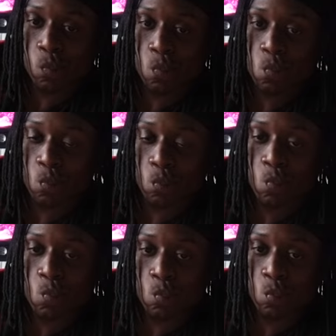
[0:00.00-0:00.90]

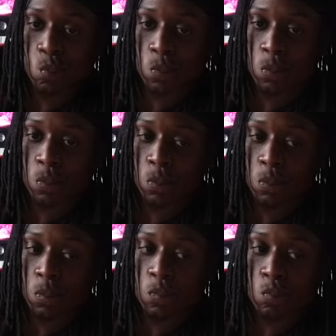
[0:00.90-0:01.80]

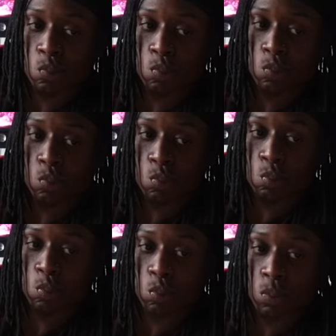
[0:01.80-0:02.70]

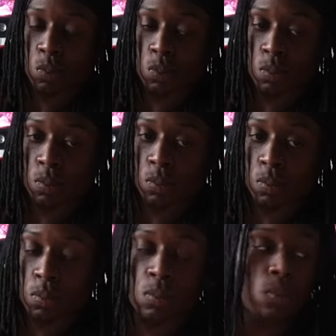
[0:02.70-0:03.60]

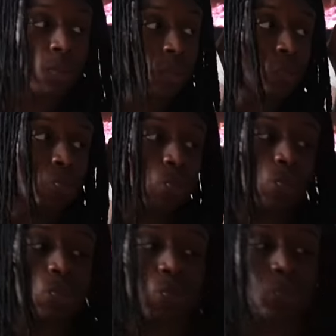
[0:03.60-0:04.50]

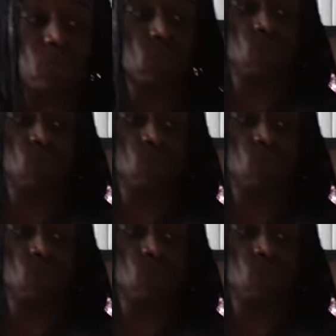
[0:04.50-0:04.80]
(silent)